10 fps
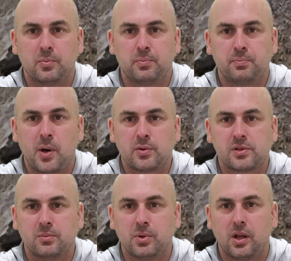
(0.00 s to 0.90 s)
post
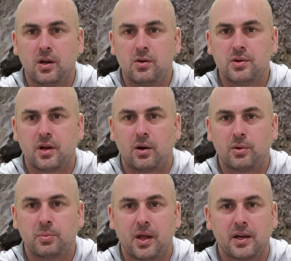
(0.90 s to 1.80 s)
them below and I'll
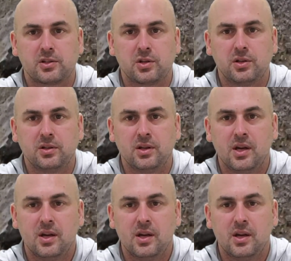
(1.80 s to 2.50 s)
reply to you.